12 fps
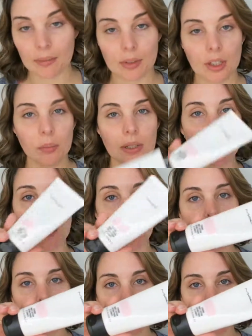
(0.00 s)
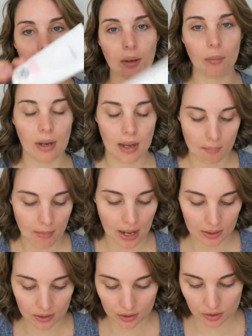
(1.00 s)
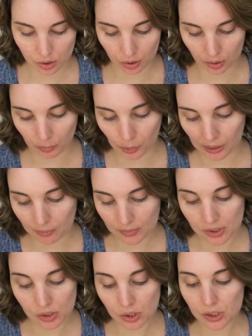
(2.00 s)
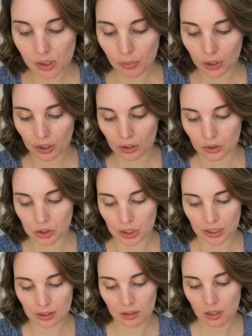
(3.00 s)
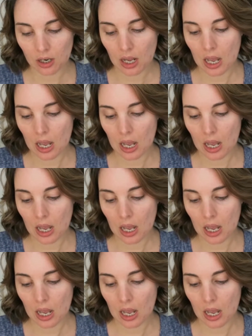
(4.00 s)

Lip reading: I'm gonna be using my MAC strobe cream. This is just the body lotion.